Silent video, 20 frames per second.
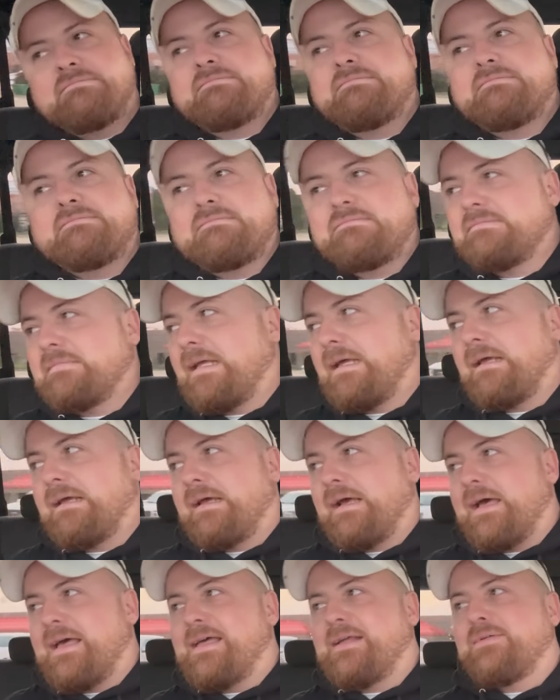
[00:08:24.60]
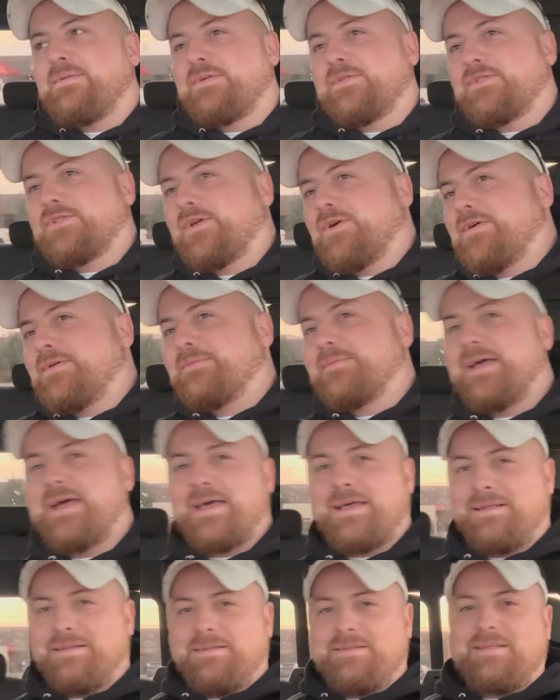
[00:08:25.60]
nah, I don't want to show them
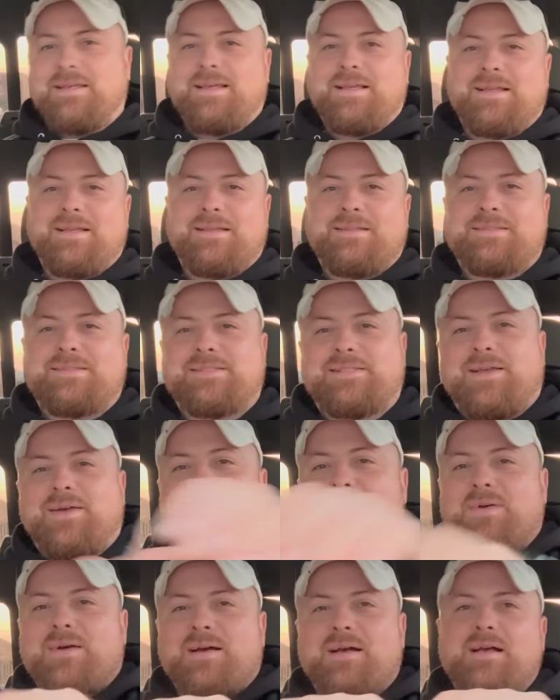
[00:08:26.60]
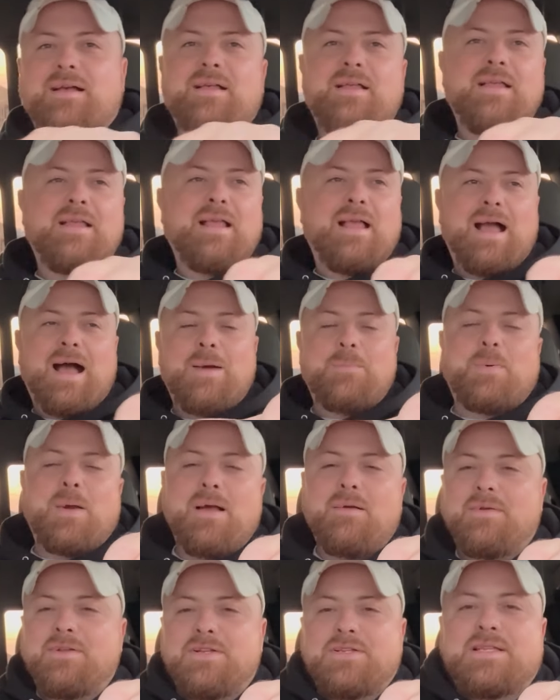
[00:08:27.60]
that. So I'll
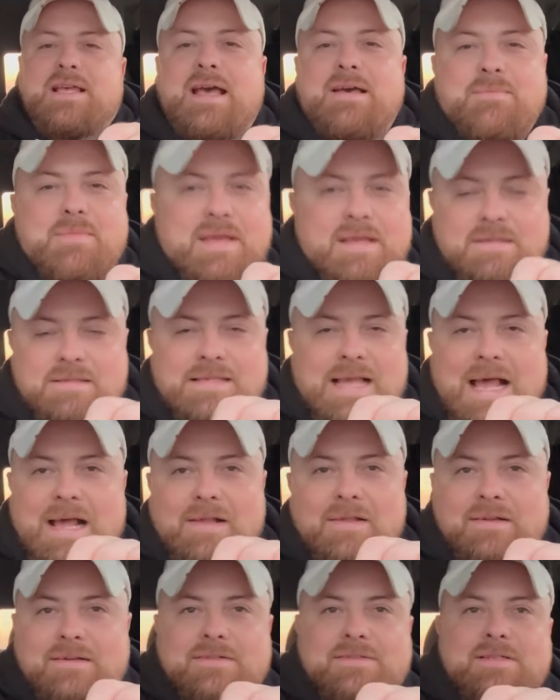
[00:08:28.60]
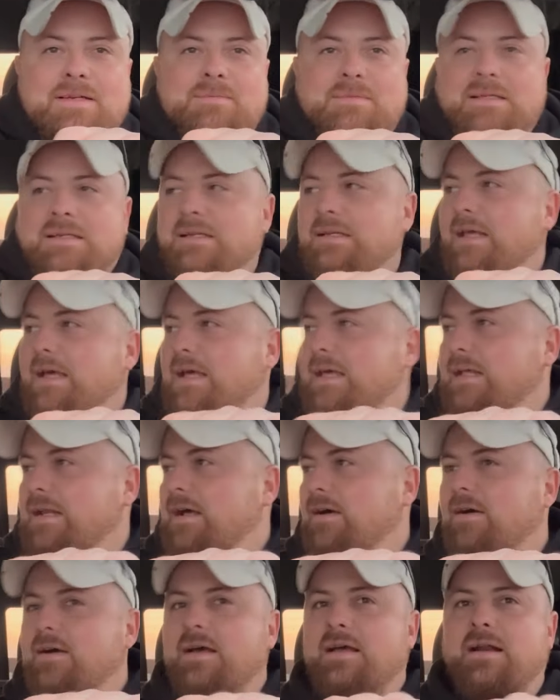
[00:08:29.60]
probably just have me a salad or something today, and
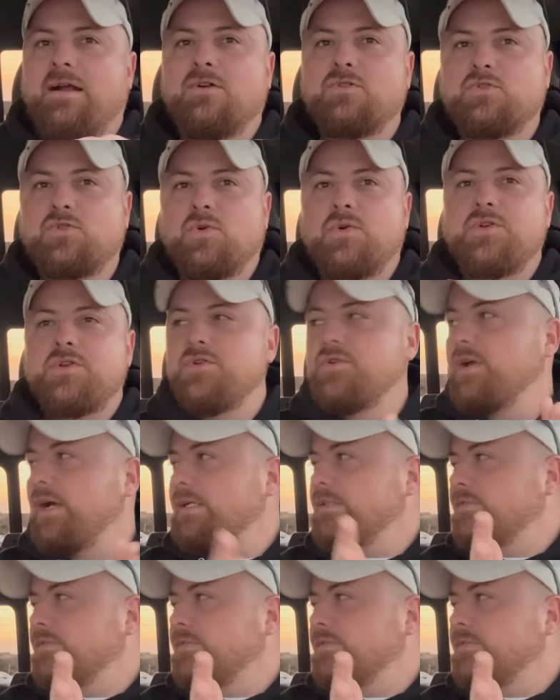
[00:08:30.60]
I'll join you guys